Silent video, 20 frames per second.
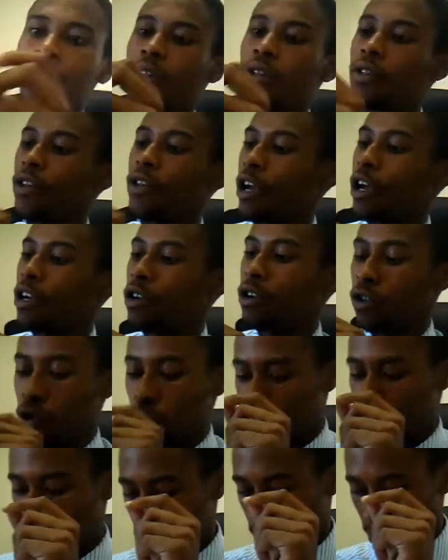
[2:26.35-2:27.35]
Then you
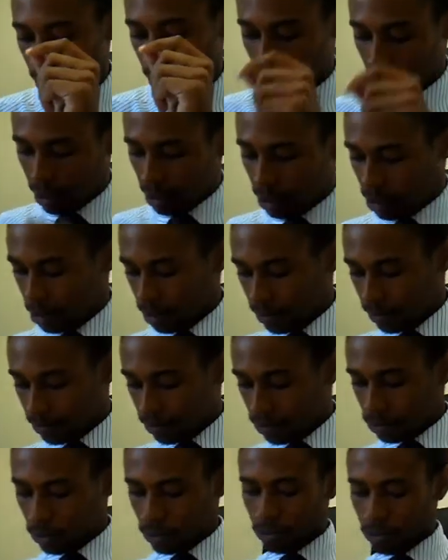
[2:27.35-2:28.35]
put that
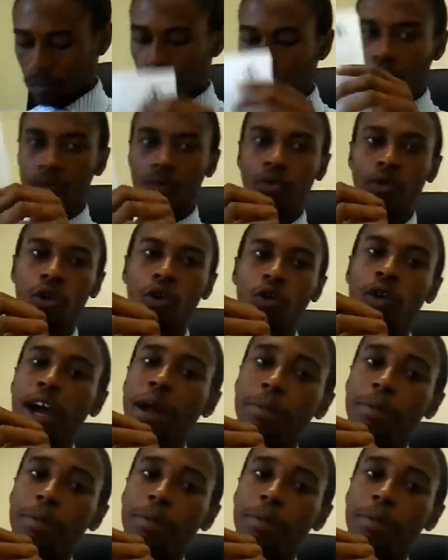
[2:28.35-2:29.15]
right